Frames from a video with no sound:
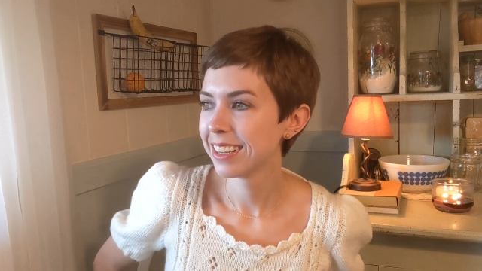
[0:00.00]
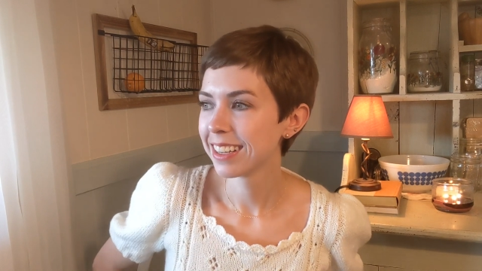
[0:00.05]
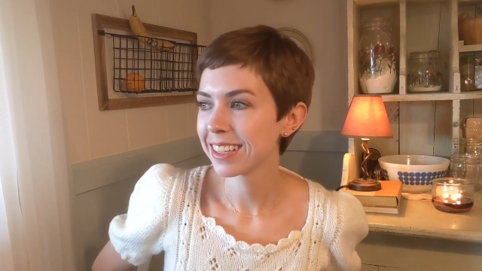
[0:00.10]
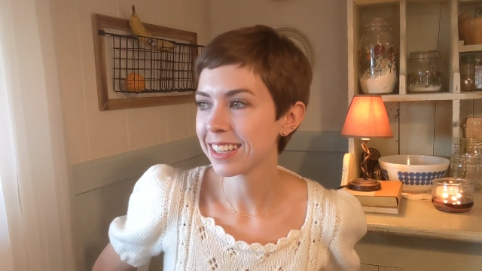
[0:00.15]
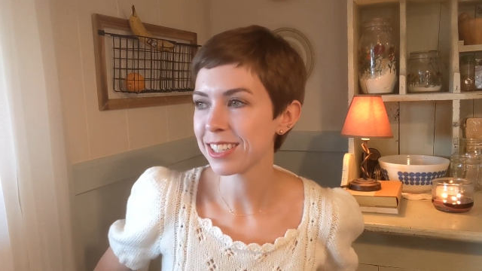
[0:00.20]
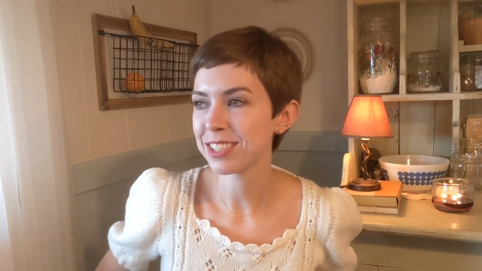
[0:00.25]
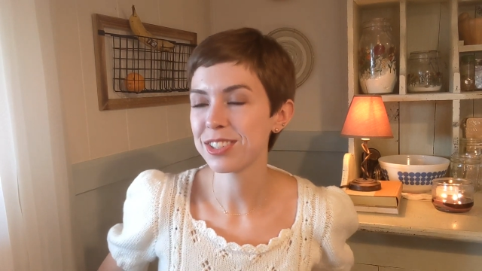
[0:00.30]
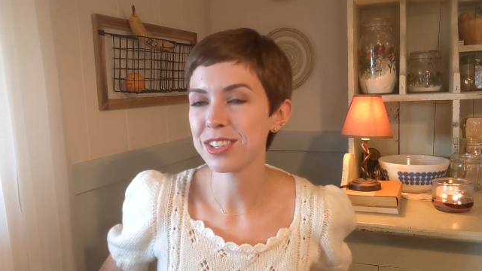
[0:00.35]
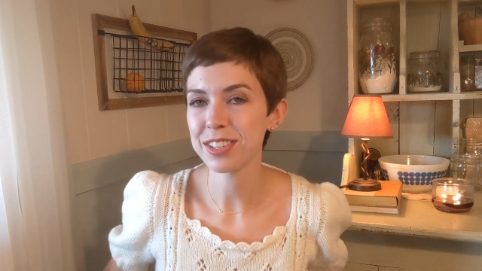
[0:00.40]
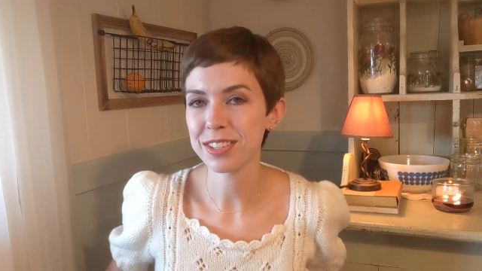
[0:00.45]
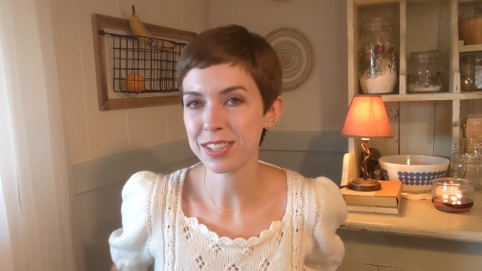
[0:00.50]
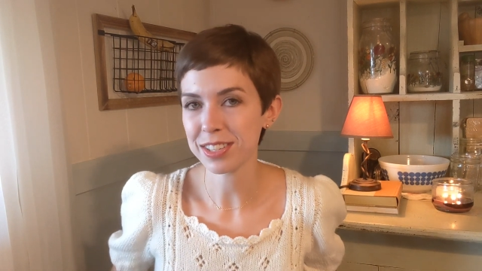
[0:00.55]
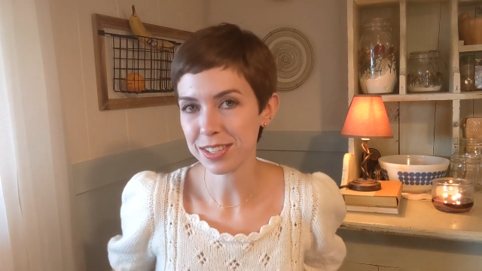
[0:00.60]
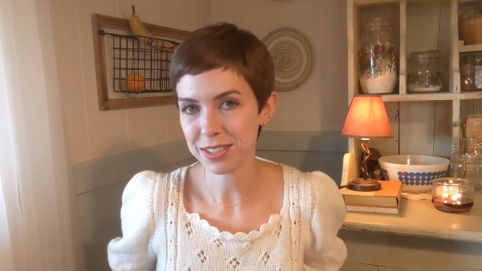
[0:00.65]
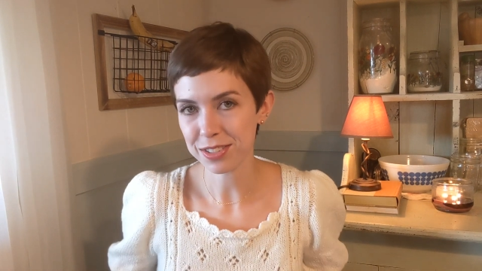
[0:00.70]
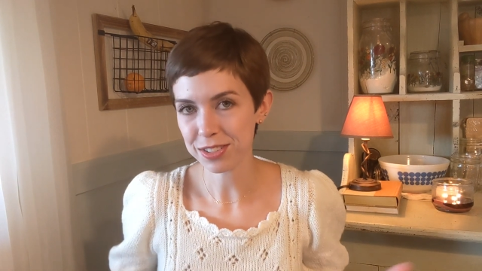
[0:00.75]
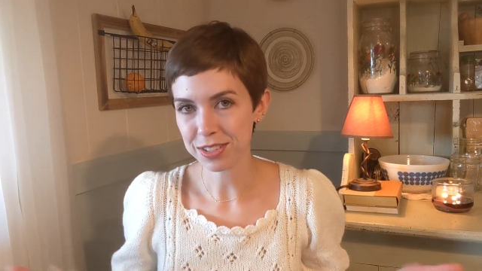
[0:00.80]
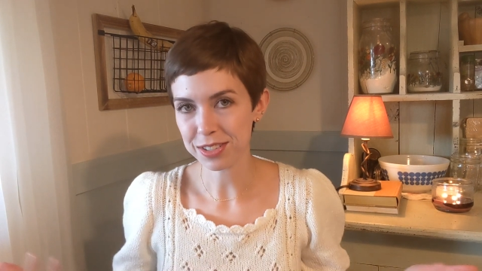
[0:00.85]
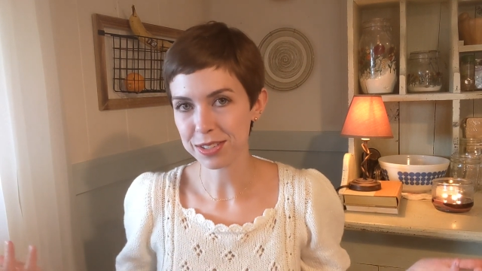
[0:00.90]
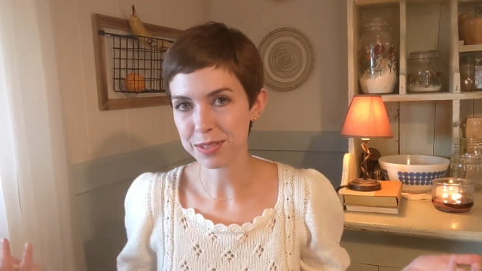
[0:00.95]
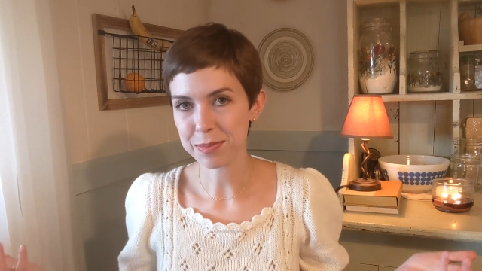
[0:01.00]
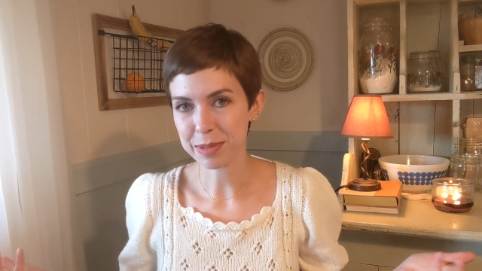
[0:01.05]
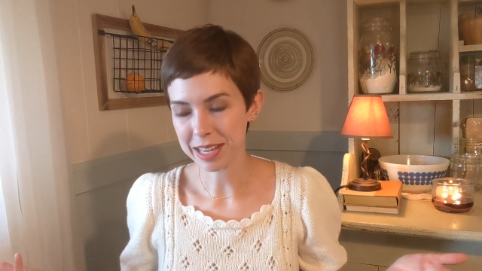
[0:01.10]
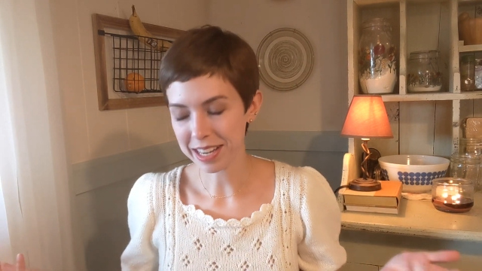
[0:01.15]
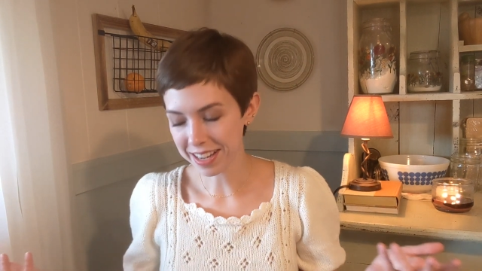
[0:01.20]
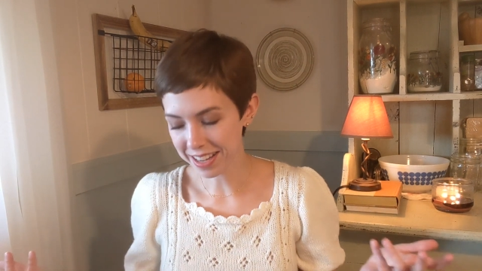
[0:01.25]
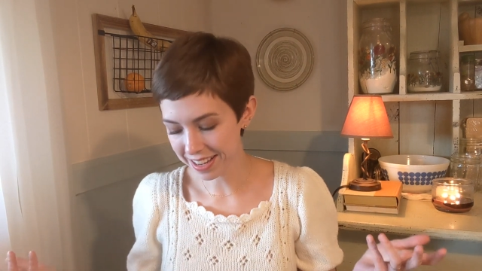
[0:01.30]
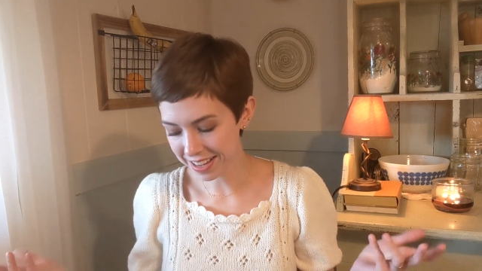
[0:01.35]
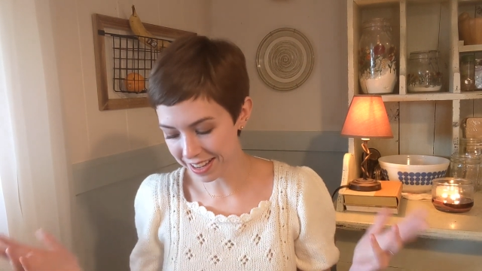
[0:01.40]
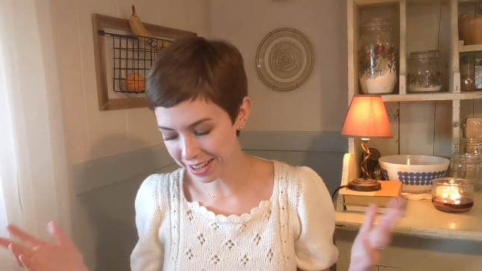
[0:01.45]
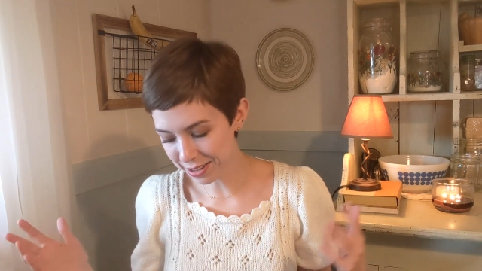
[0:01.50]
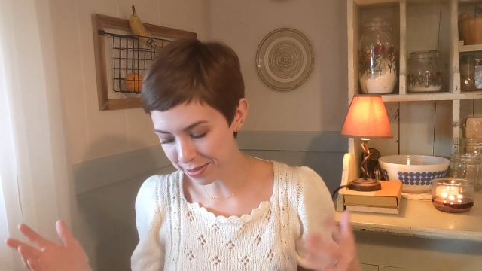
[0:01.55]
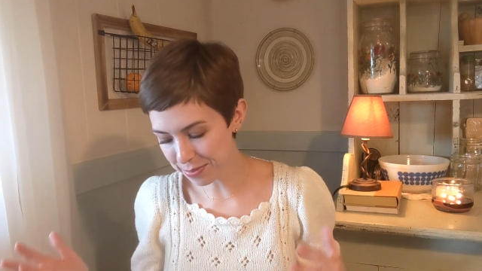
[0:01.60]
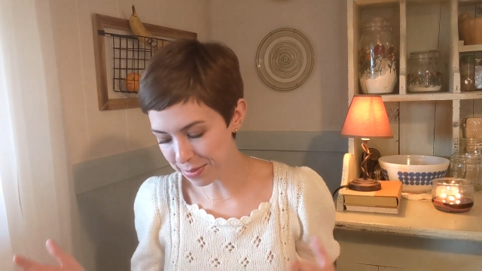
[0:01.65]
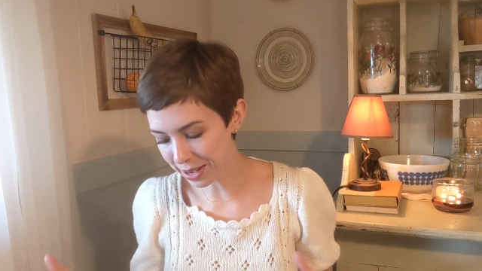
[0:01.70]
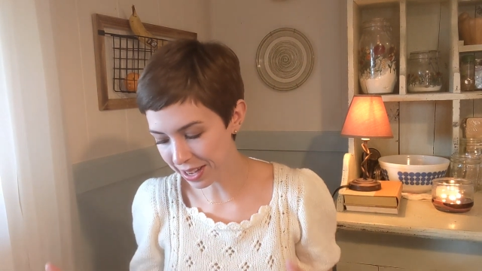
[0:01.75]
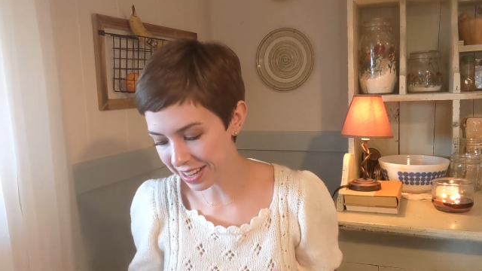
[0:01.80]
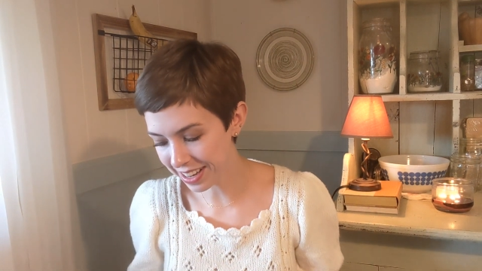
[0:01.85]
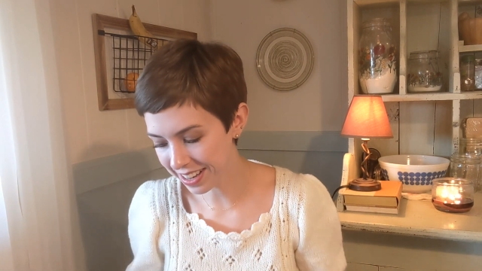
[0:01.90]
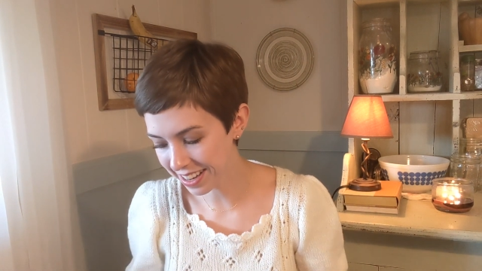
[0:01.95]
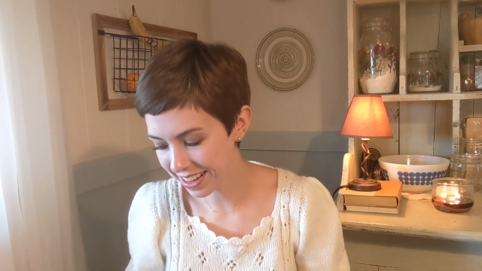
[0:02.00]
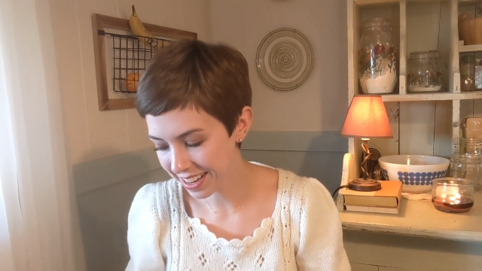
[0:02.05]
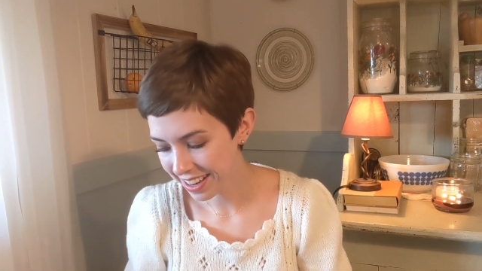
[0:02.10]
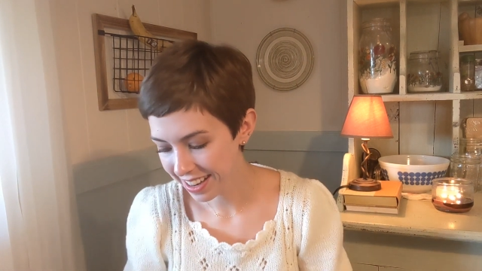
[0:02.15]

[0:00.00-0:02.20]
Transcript: because this is just me. But